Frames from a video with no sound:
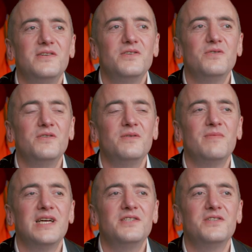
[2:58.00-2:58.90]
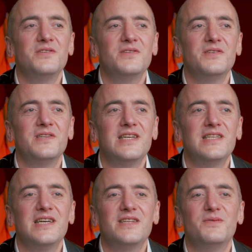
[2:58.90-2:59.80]
I couldn't imagine it
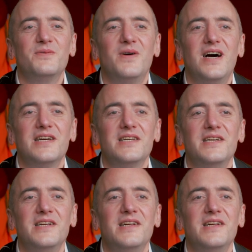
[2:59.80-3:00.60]
any other way.